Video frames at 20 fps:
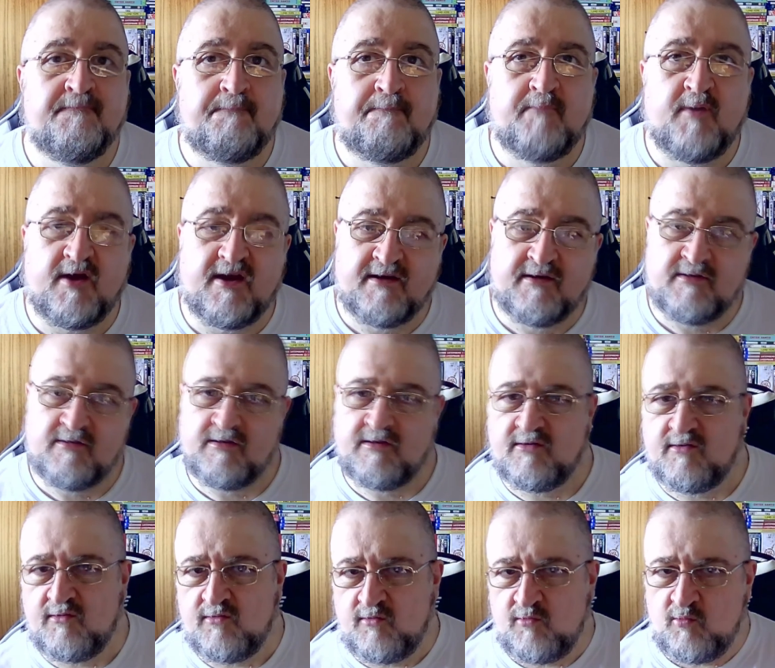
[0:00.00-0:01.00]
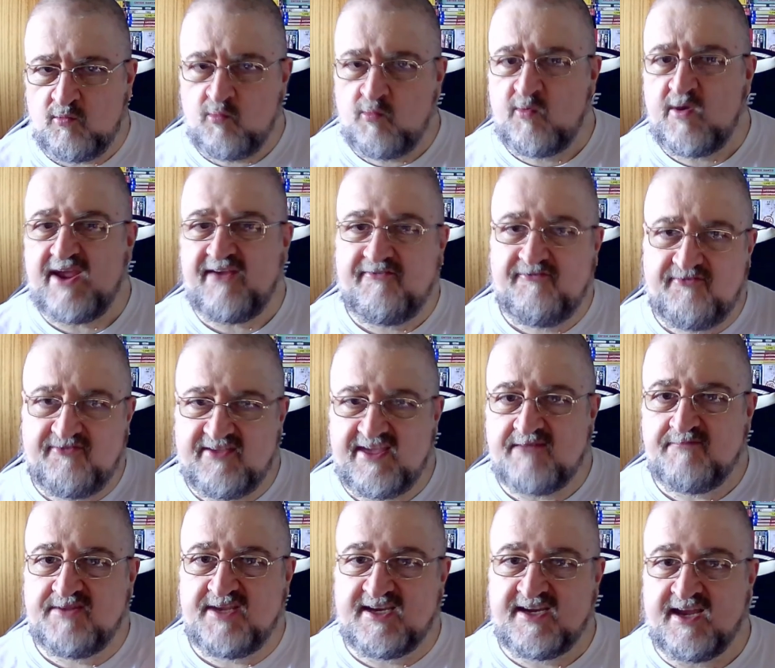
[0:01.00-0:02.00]
But with
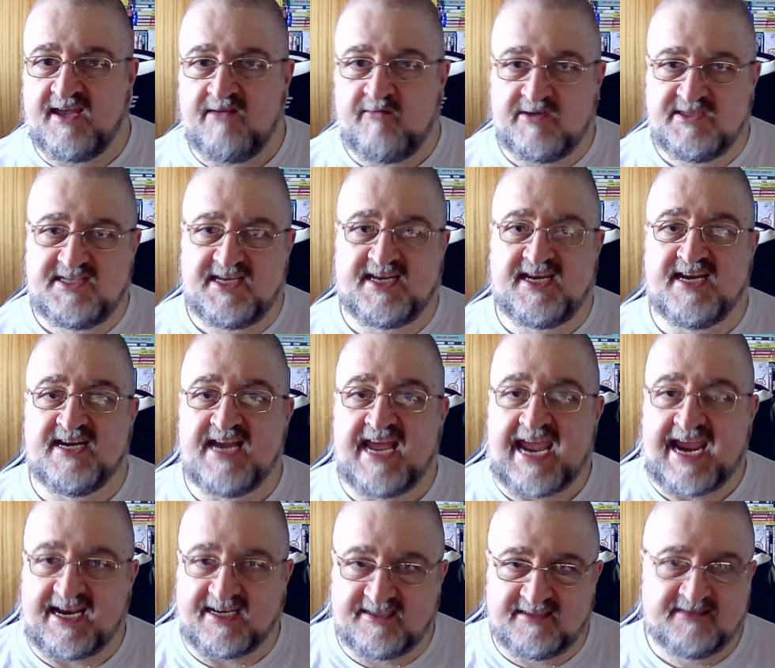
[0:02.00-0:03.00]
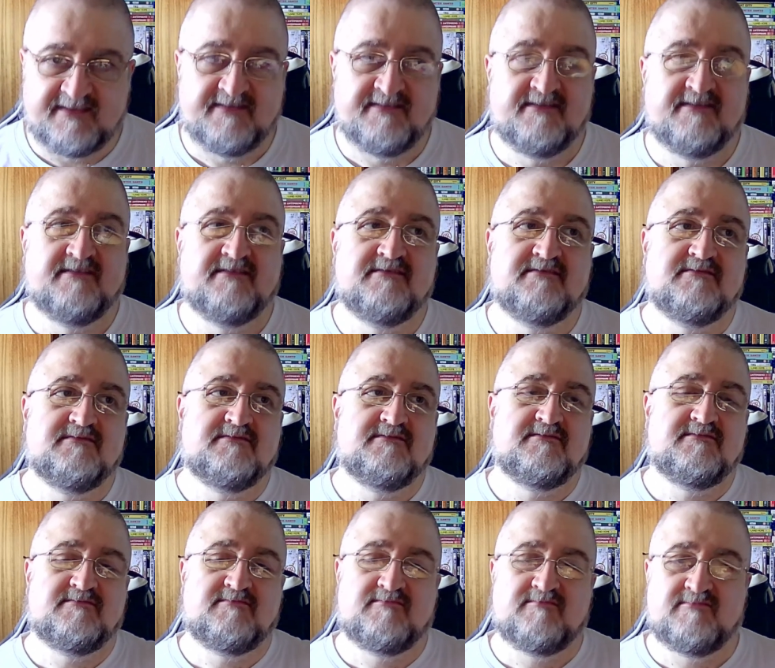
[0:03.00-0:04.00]
them together, once they connect,
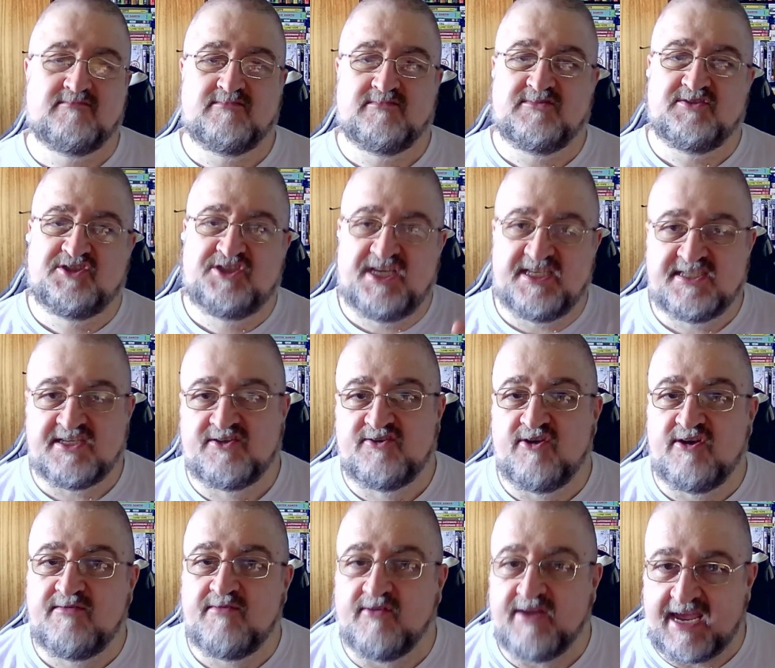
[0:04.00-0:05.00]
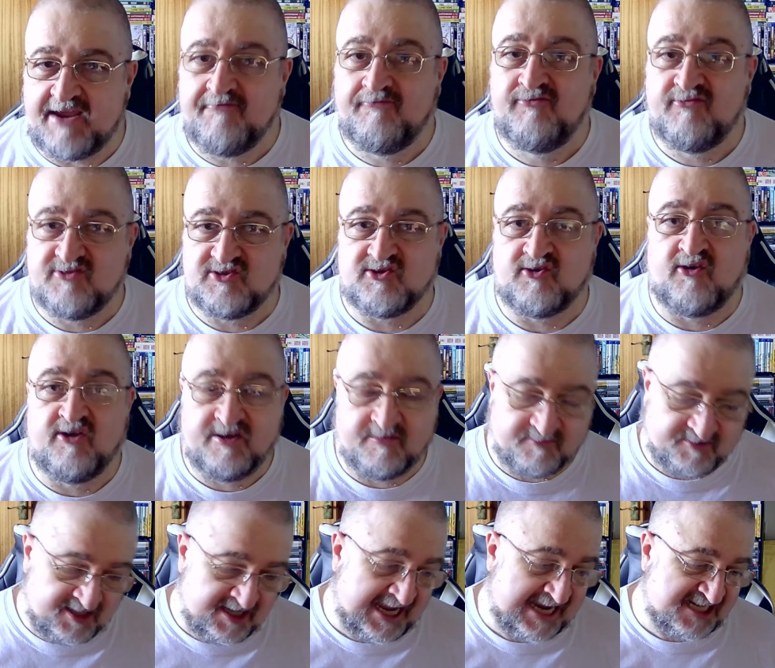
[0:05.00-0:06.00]
she's a good influence on
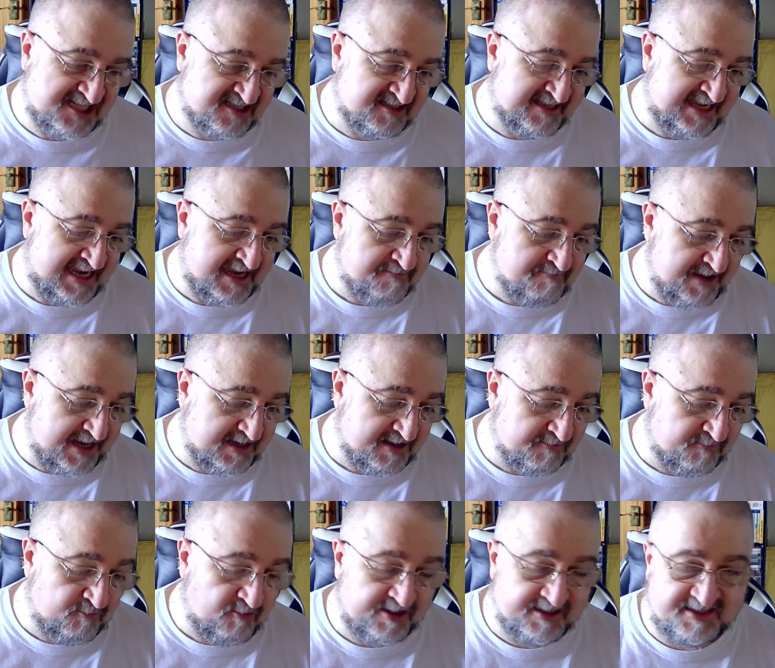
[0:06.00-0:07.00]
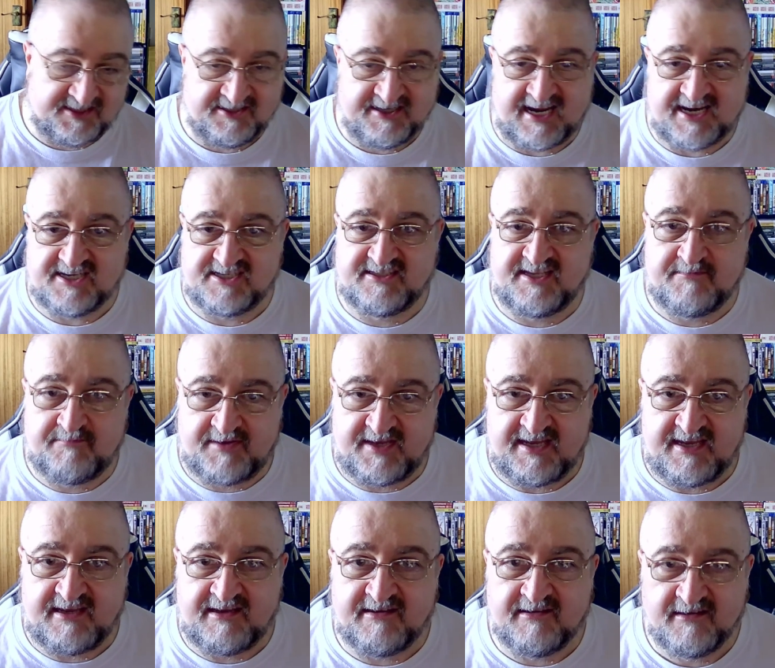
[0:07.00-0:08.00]
him to actually make him want to actually
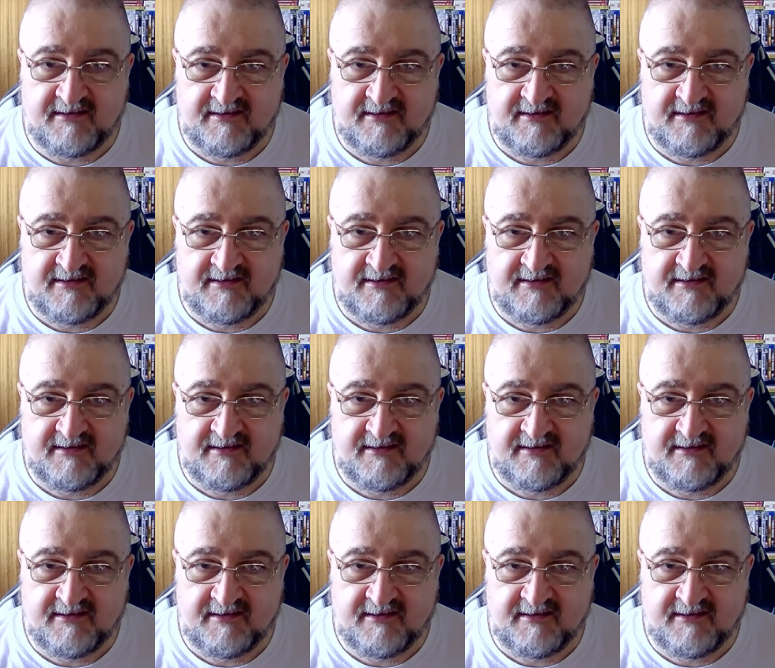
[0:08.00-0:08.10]
be